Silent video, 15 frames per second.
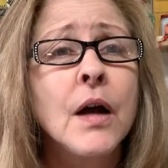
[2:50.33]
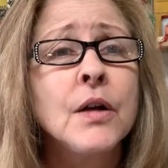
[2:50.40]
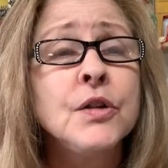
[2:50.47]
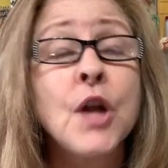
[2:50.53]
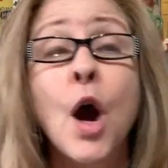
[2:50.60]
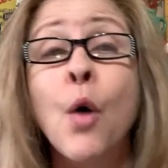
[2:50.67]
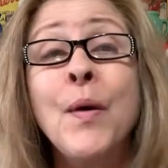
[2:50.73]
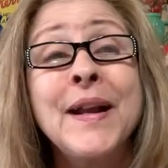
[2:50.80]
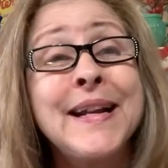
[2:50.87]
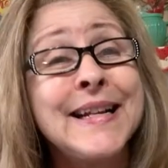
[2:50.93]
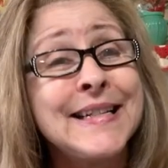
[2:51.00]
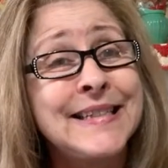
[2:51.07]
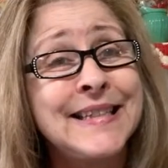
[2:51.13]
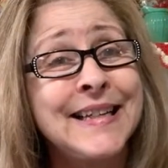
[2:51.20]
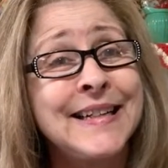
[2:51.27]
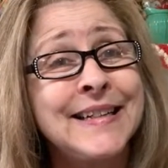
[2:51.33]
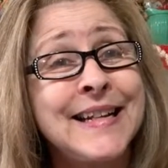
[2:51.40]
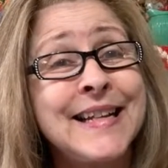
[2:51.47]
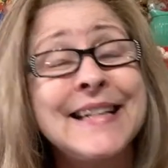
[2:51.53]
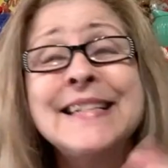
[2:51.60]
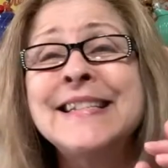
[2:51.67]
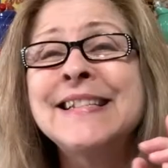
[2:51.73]
No, it isn't.
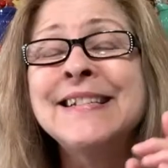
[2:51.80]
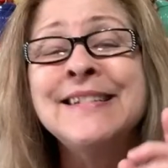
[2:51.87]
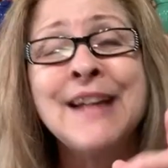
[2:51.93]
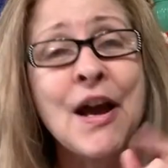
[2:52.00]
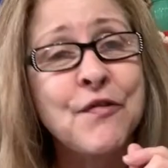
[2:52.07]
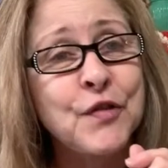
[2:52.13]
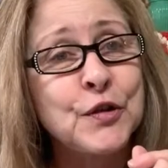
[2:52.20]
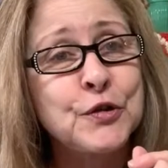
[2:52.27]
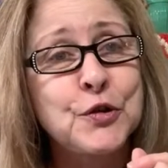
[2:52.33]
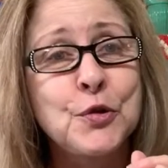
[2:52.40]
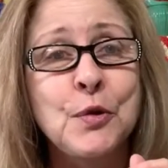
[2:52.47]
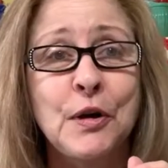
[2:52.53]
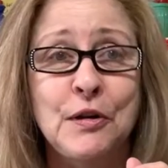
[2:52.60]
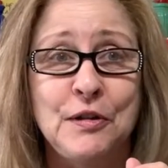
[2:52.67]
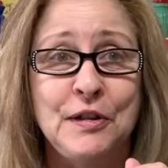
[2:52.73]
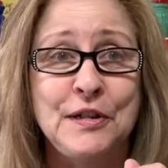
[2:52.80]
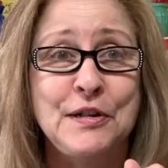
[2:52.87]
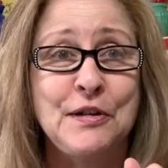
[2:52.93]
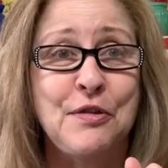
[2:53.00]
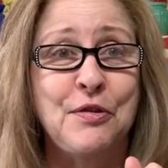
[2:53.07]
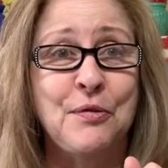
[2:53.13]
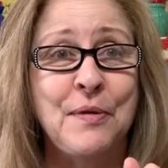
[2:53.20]
It is never too early
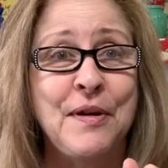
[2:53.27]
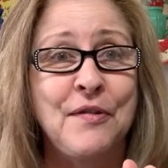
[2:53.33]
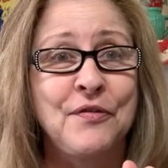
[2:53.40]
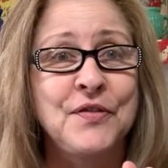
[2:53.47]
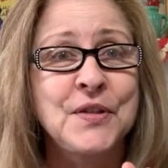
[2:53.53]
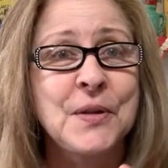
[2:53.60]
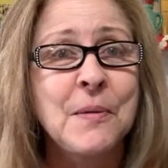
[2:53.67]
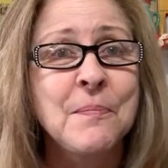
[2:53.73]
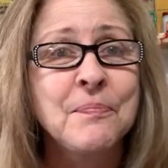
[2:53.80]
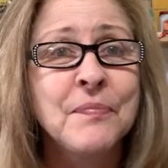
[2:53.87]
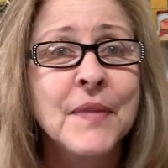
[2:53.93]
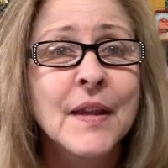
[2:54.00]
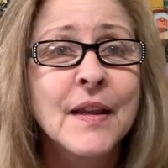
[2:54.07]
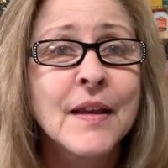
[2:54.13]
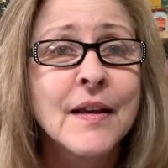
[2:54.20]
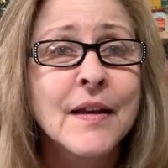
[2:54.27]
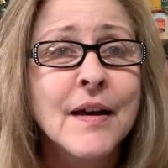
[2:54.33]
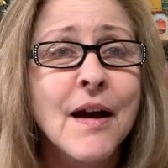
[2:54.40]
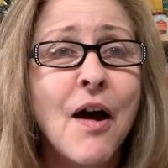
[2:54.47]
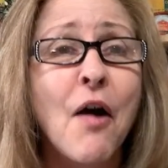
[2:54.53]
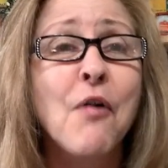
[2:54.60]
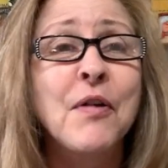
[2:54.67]
to thrift.
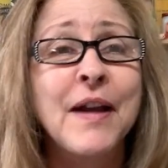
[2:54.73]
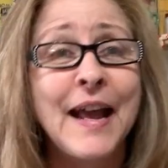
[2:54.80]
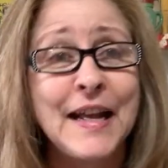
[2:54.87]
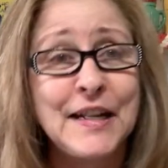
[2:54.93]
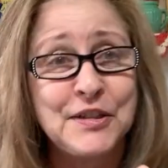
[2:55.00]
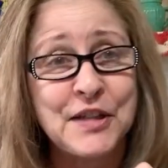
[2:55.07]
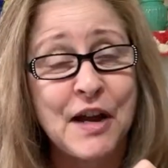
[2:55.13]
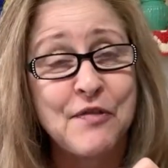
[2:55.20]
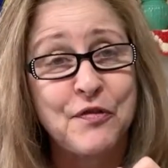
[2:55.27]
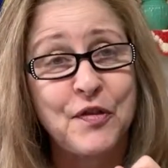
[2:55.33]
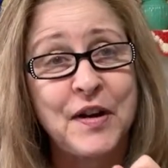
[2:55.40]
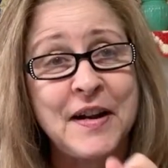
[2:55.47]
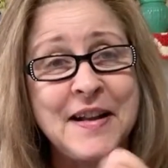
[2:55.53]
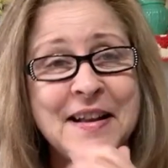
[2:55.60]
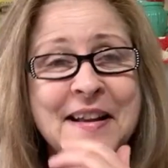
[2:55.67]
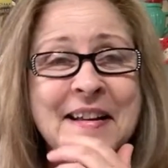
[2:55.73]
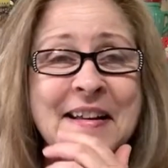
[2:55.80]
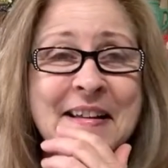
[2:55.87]
Okay, Jeffrey.